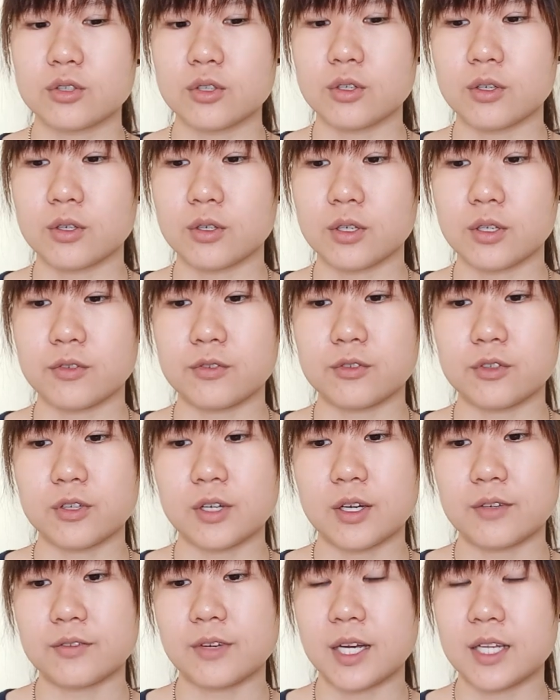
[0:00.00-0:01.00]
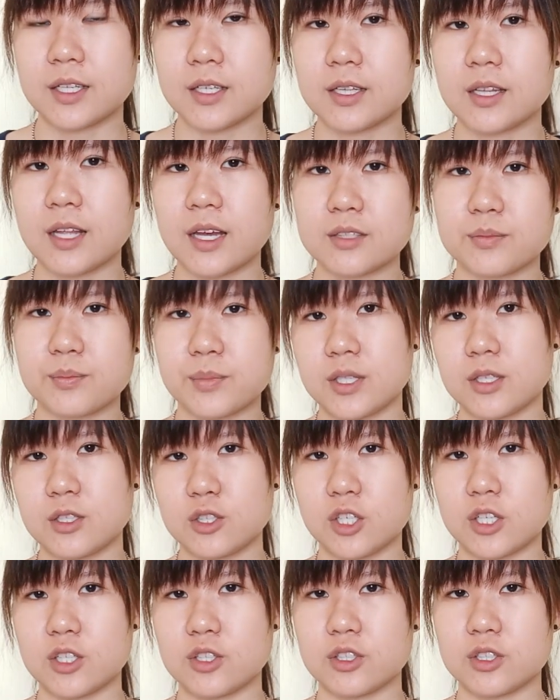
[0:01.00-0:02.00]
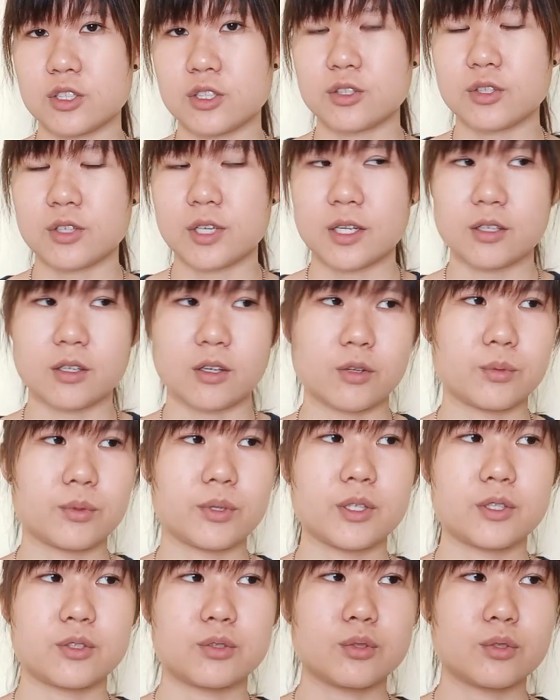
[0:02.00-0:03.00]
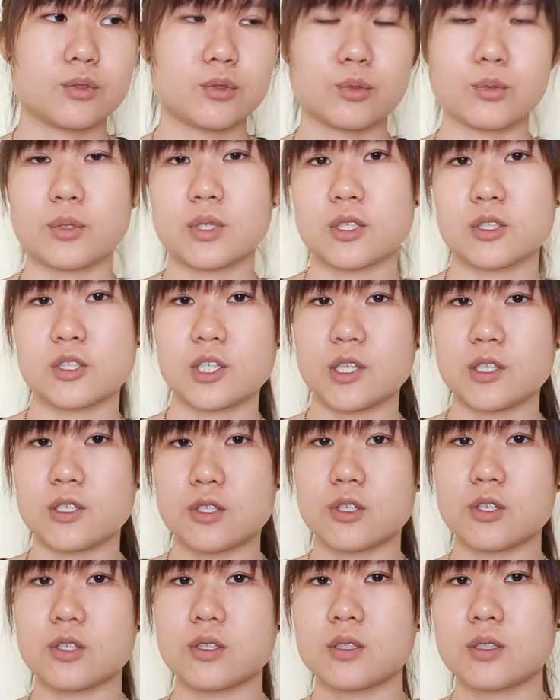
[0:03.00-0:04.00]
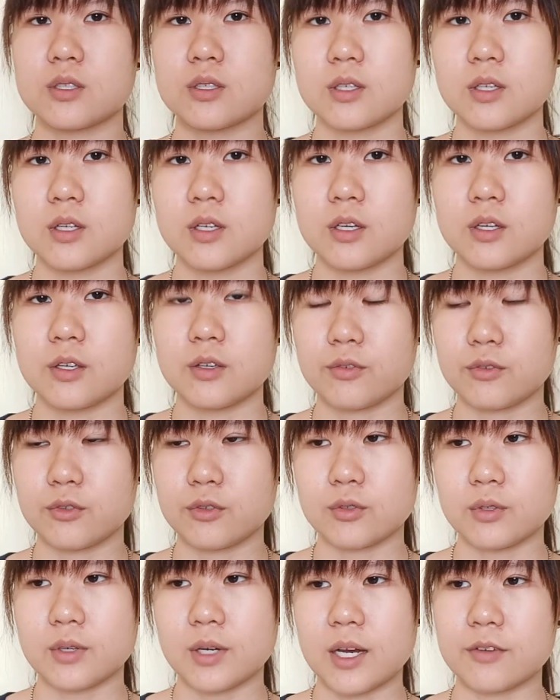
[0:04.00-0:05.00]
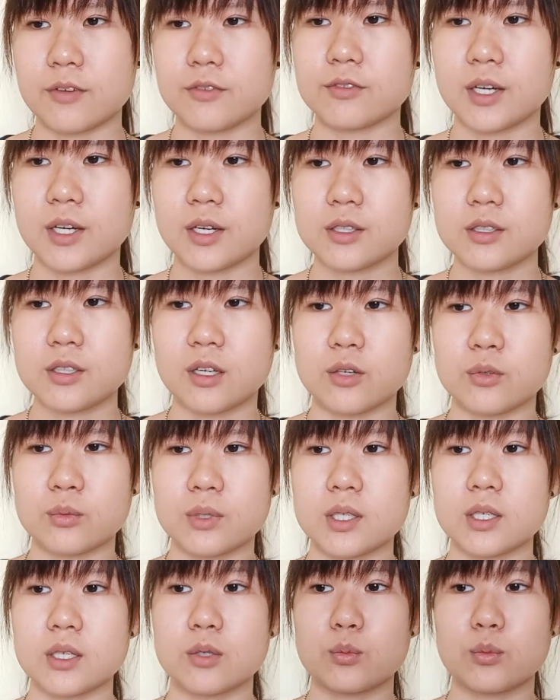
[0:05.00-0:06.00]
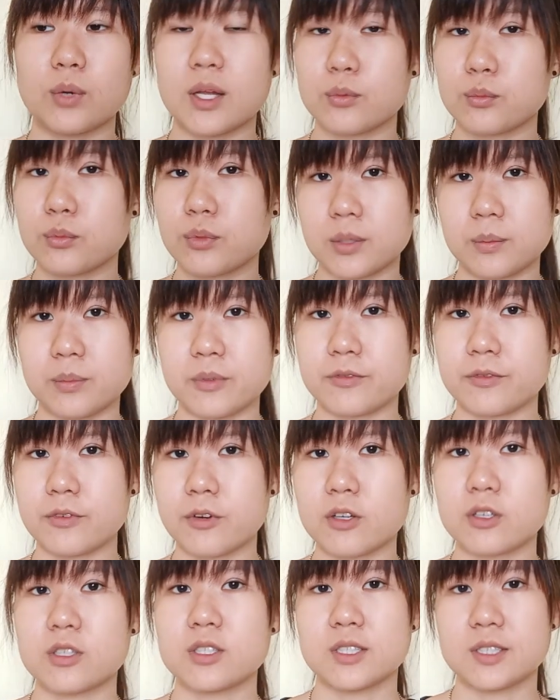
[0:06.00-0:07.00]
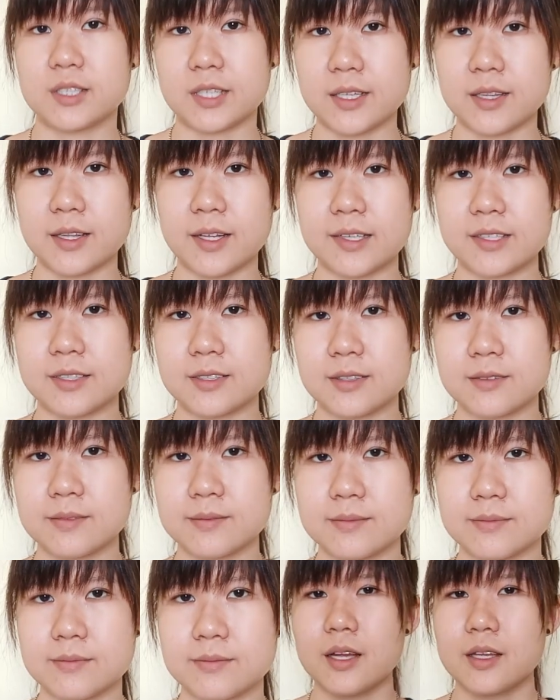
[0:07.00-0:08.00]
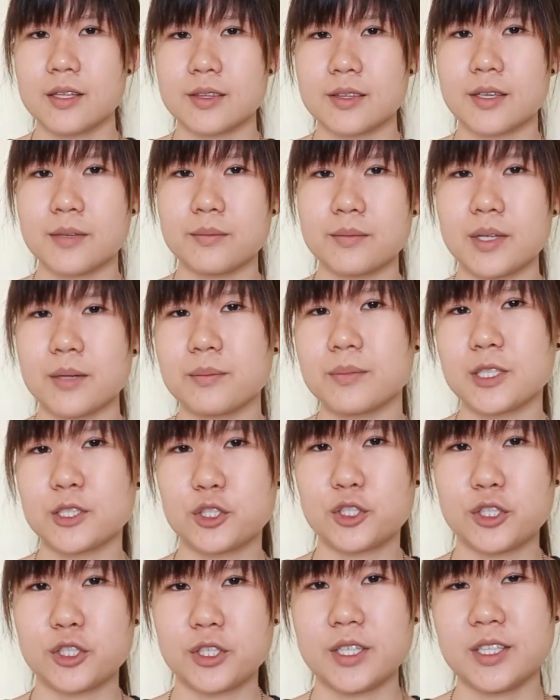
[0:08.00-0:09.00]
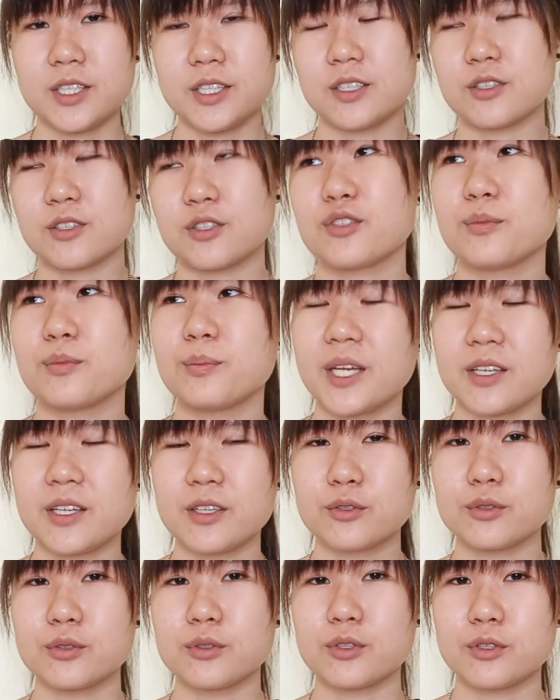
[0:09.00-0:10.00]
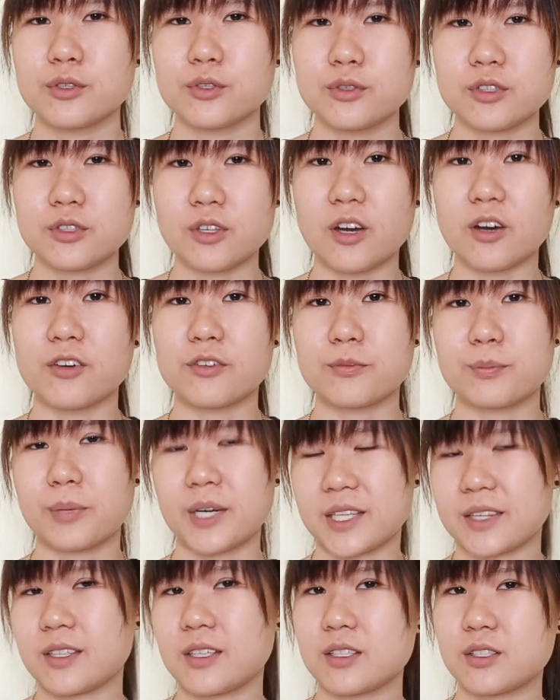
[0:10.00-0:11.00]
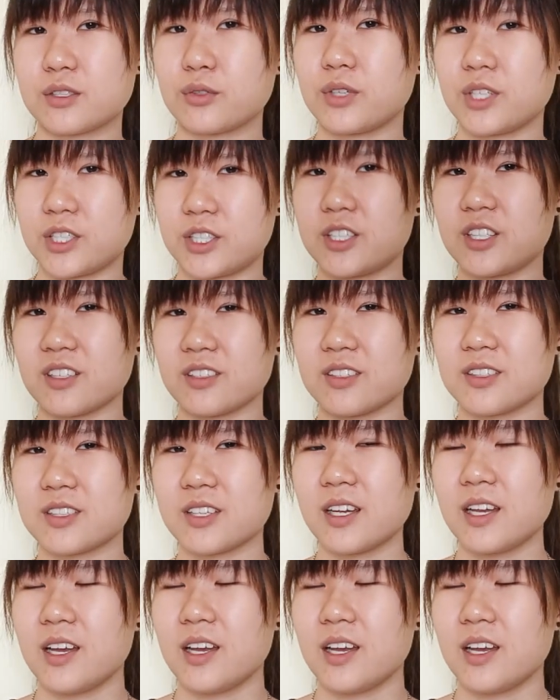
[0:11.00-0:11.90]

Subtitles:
So if you have any last minute changes, you can always do the changes if you have done your work 1 week before the deadline. Tip number 3 is to make good use of practice questions.